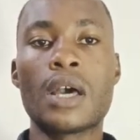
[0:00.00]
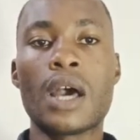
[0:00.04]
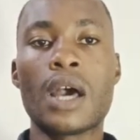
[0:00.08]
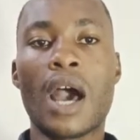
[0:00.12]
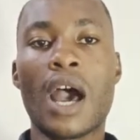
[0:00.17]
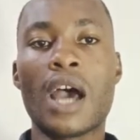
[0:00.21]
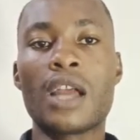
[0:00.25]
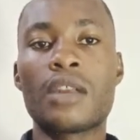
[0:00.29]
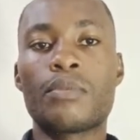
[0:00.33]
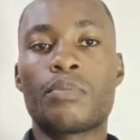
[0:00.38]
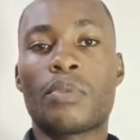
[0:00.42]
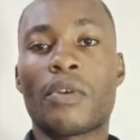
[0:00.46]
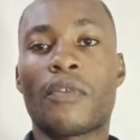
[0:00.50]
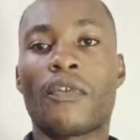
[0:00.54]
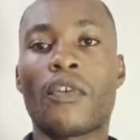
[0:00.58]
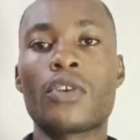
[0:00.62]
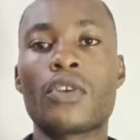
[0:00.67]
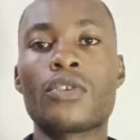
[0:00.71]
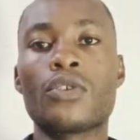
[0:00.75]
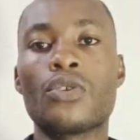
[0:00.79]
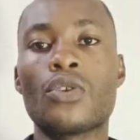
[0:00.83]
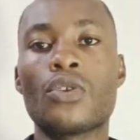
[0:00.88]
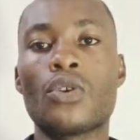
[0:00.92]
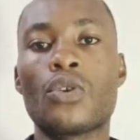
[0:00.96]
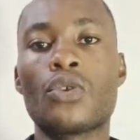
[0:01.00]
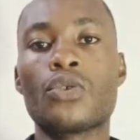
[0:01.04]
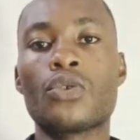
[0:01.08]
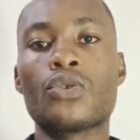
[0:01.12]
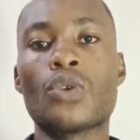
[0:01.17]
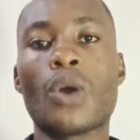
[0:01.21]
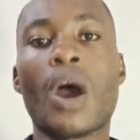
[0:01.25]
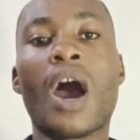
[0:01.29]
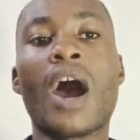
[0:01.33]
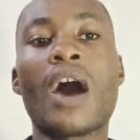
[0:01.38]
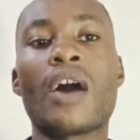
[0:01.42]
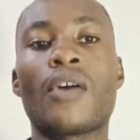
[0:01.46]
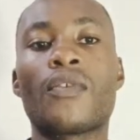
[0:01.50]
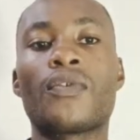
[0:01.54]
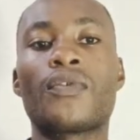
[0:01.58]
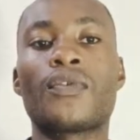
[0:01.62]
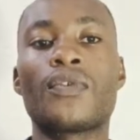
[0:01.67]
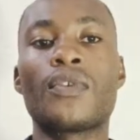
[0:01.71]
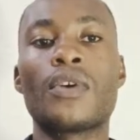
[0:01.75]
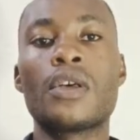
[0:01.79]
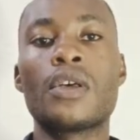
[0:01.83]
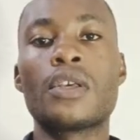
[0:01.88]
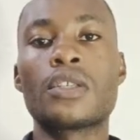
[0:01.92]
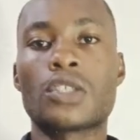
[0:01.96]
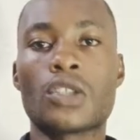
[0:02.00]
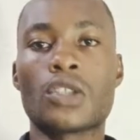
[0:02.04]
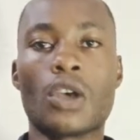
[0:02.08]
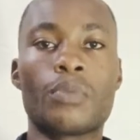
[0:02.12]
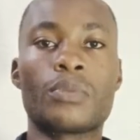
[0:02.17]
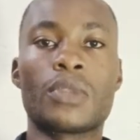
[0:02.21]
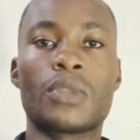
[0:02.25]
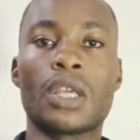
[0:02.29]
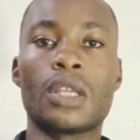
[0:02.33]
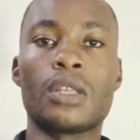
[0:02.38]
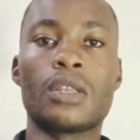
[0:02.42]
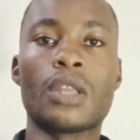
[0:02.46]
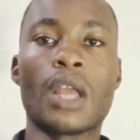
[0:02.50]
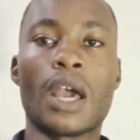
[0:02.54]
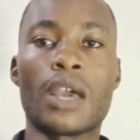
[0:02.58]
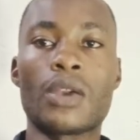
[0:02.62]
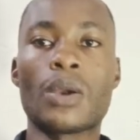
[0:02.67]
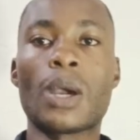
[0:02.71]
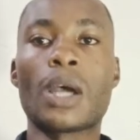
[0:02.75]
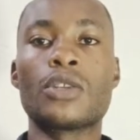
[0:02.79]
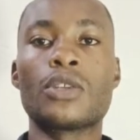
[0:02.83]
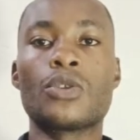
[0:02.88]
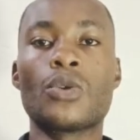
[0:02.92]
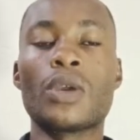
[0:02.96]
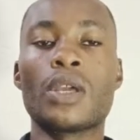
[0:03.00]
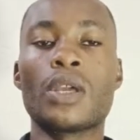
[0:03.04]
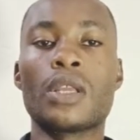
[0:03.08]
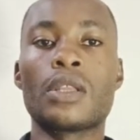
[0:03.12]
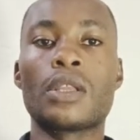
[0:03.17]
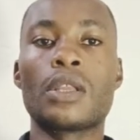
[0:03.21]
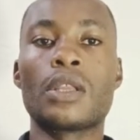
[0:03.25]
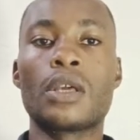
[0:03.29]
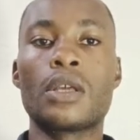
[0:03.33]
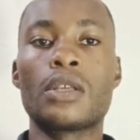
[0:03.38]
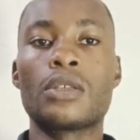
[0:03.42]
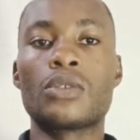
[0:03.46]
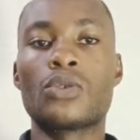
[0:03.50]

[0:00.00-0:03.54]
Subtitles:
And before you know, you have something that you are doing.